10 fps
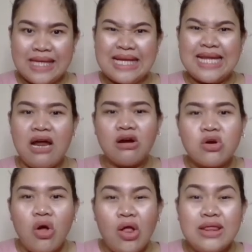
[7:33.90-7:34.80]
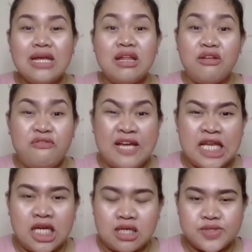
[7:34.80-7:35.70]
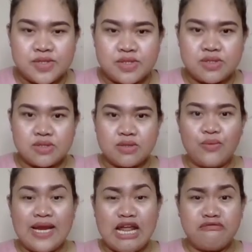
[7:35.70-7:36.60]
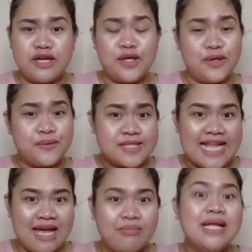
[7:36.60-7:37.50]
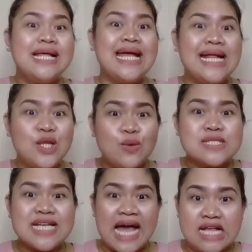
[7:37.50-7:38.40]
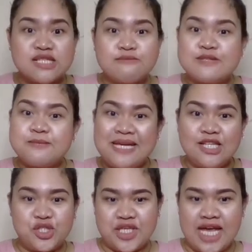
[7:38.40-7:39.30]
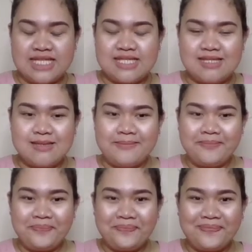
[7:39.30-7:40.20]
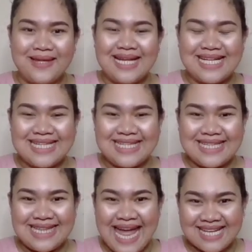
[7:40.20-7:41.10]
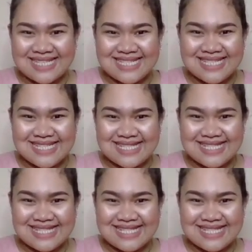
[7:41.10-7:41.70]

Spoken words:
They are called fillers whenever you use them in those kinds of speeches. Next,